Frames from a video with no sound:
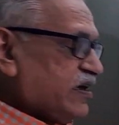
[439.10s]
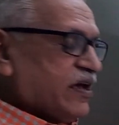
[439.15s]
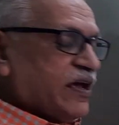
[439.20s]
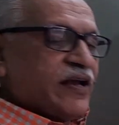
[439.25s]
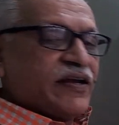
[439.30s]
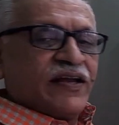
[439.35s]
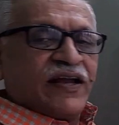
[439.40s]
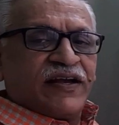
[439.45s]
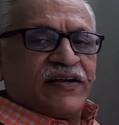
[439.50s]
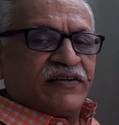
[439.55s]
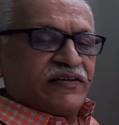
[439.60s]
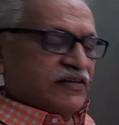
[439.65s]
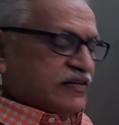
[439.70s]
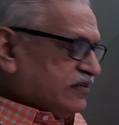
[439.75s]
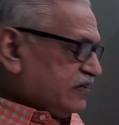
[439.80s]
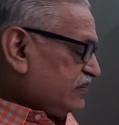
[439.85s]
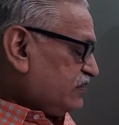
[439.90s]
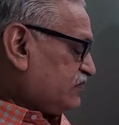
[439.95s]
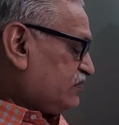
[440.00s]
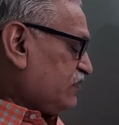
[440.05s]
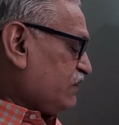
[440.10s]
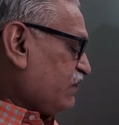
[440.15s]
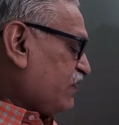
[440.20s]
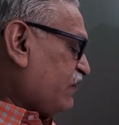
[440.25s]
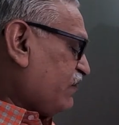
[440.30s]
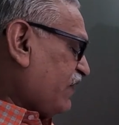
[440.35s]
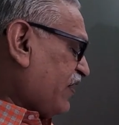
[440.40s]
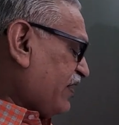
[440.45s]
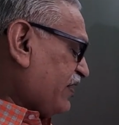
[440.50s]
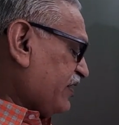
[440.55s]
And then
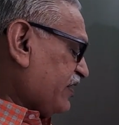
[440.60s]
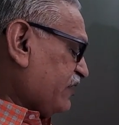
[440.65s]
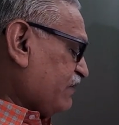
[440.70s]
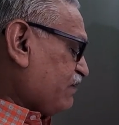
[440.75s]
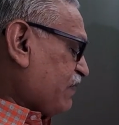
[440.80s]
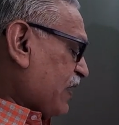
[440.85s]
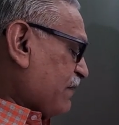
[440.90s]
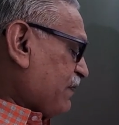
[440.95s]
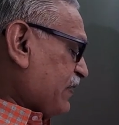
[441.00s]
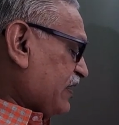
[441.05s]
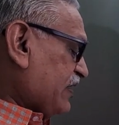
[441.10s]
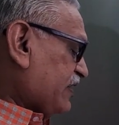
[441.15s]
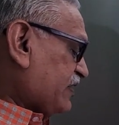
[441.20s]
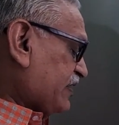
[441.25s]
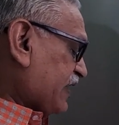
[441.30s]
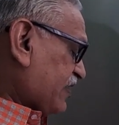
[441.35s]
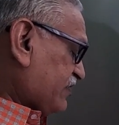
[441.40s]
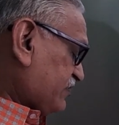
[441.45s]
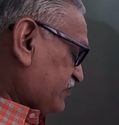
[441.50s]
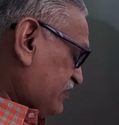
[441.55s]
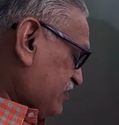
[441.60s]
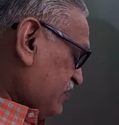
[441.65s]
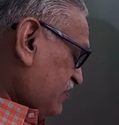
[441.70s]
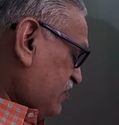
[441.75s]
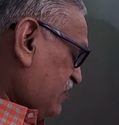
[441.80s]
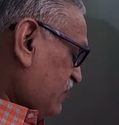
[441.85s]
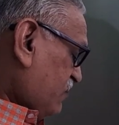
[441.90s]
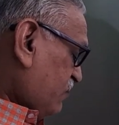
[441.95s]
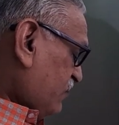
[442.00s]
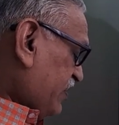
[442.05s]
simplifying it, pi get cancelled.
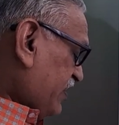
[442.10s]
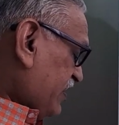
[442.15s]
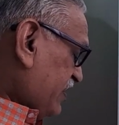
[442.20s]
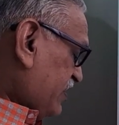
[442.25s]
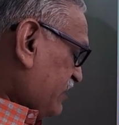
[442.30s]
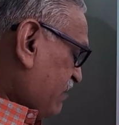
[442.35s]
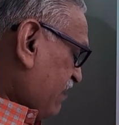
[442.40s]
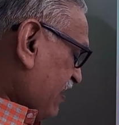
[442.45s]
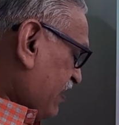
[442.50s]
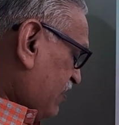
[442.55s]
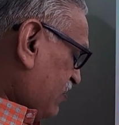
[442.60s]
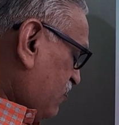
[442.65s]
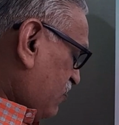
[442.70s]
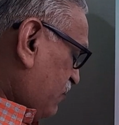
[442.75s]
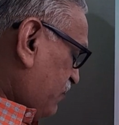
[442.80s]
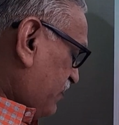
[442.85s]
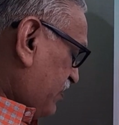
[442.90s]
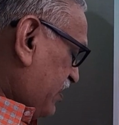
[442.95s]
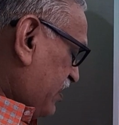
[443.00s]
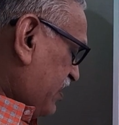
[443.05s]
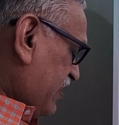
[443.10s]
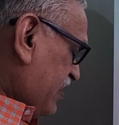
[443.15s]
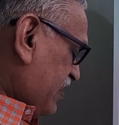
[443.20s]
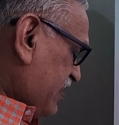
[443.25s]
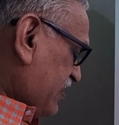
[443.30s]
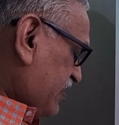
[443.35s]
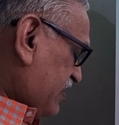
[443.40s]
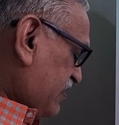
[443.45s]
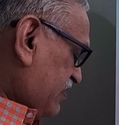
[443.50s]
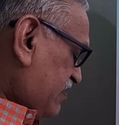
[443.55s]
We get the value of
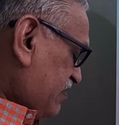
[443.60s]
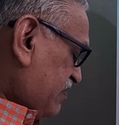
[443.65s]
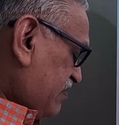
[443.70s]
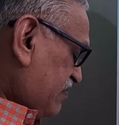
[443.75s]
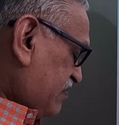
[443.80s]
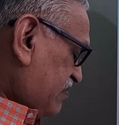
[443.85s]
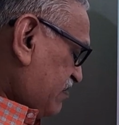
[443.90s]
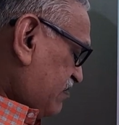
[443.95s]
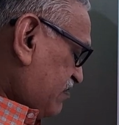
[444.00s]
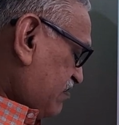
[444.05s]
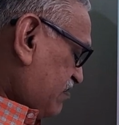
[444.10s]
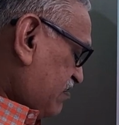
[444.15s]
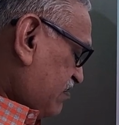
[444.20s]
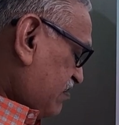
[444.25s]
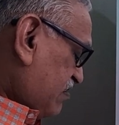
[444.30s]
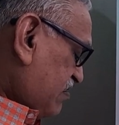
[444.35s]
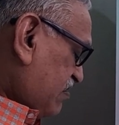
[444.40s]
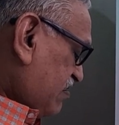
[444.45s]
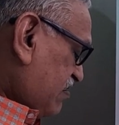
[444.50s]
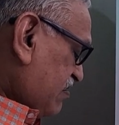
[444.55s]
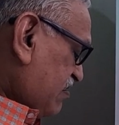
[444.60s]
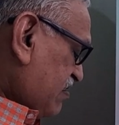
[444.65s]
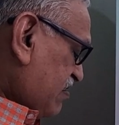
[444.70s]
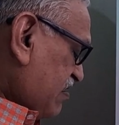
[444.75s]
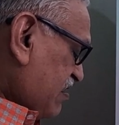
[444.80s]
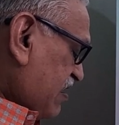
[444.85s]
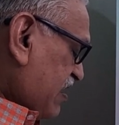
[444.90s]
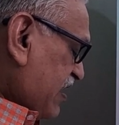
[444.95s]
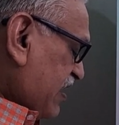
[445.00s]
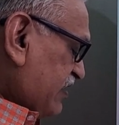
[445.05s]
an
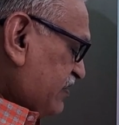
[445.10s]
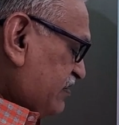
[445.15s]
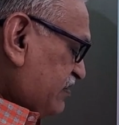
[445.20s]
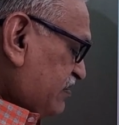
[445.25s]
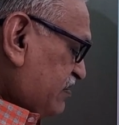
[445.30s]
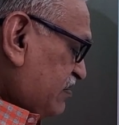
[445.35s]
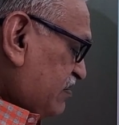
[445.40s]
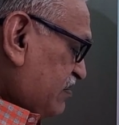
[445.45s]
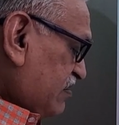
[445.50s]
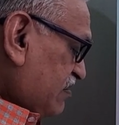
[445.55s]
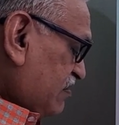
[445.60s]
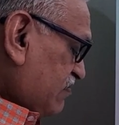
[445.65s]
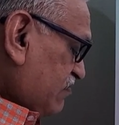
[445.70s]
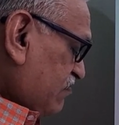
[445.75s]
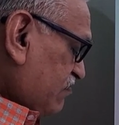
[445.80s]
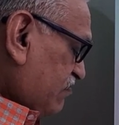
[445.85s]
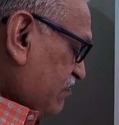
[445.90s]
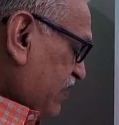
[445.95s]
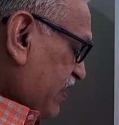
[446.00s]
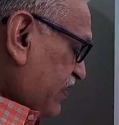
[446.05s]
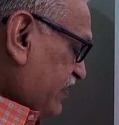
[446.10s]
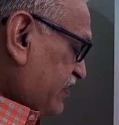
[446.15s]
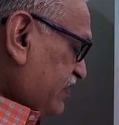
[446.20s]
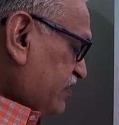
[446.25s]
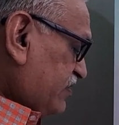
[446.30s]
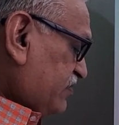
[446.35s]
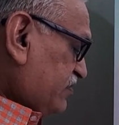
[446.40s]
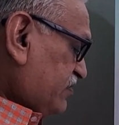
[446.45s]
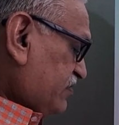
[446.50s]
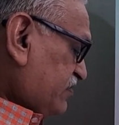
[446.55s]
as
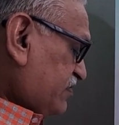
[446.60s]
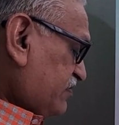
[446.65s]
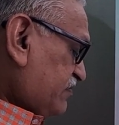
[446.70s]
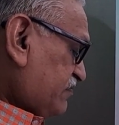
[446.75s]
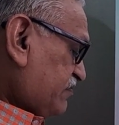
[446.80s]
minus,